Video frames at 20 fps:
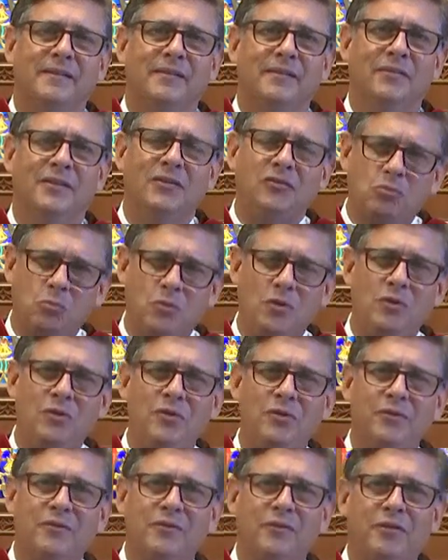This
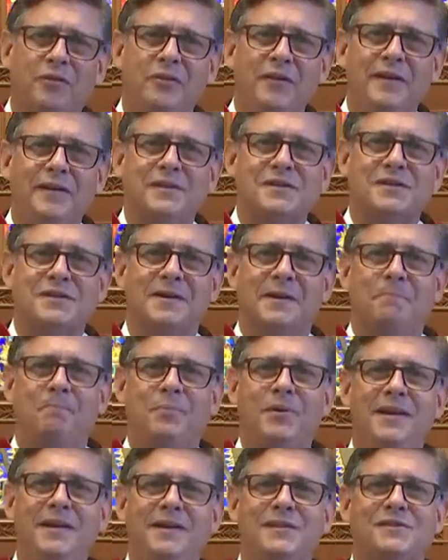world thinks that
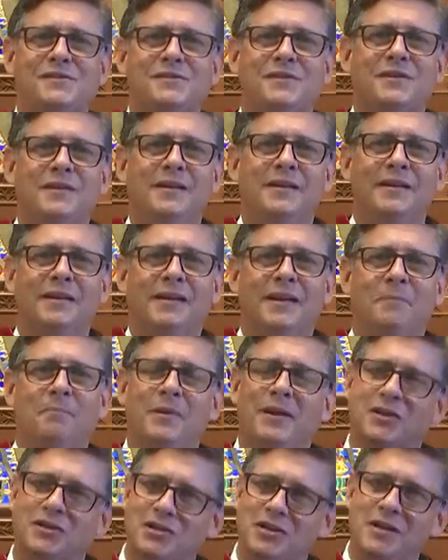peace can
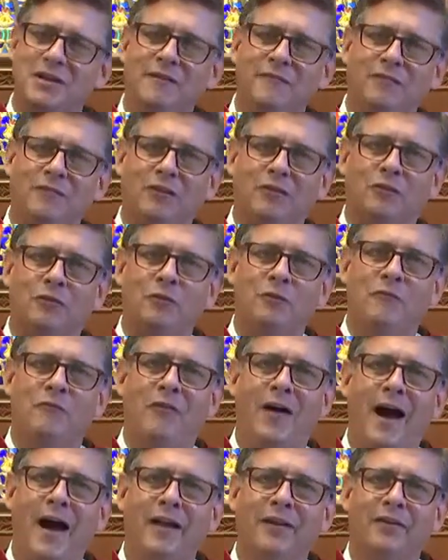be achieved through
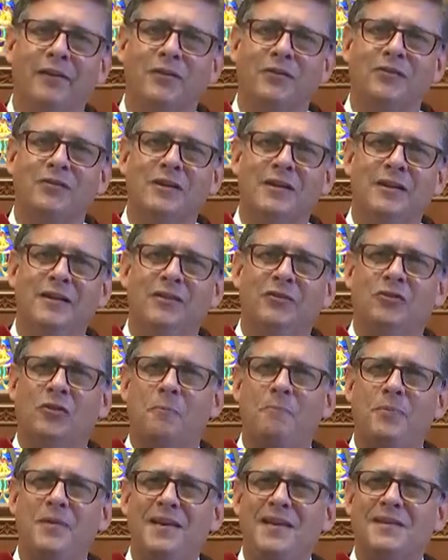violence, so
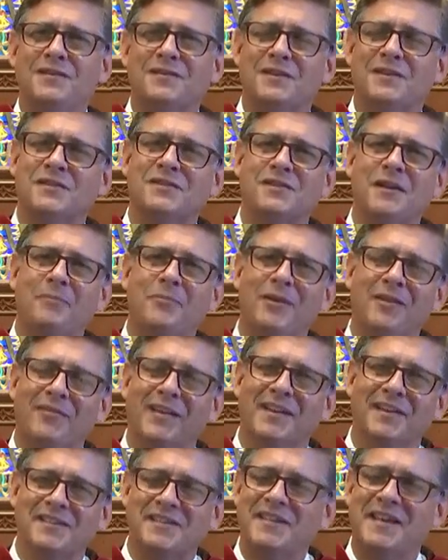peace is something
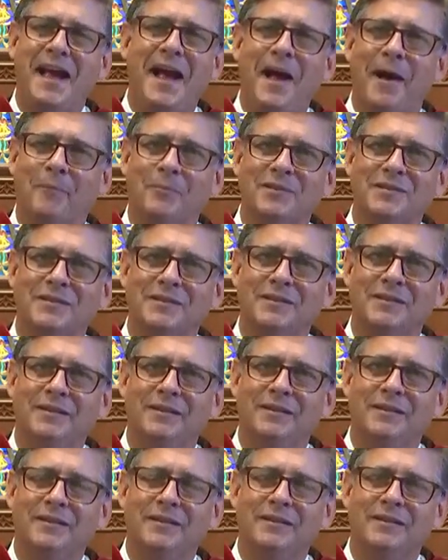that is kept,
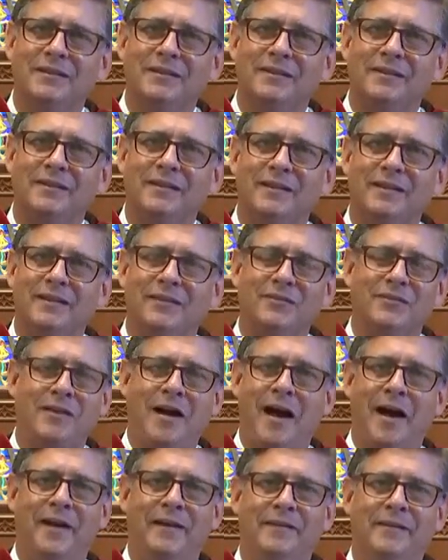it is
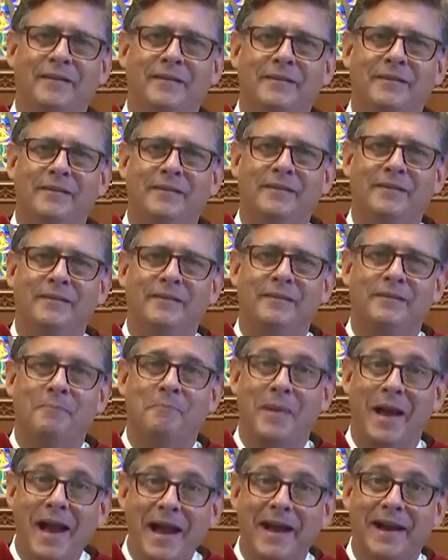not
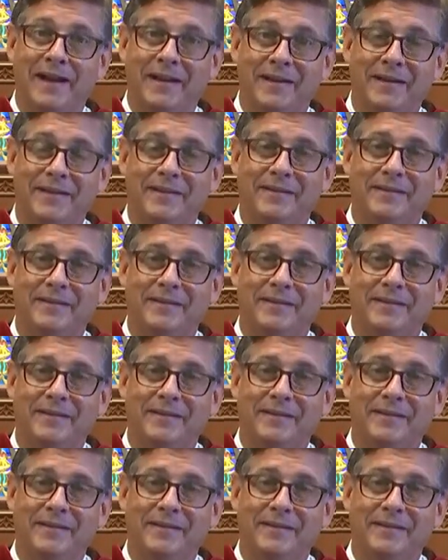made.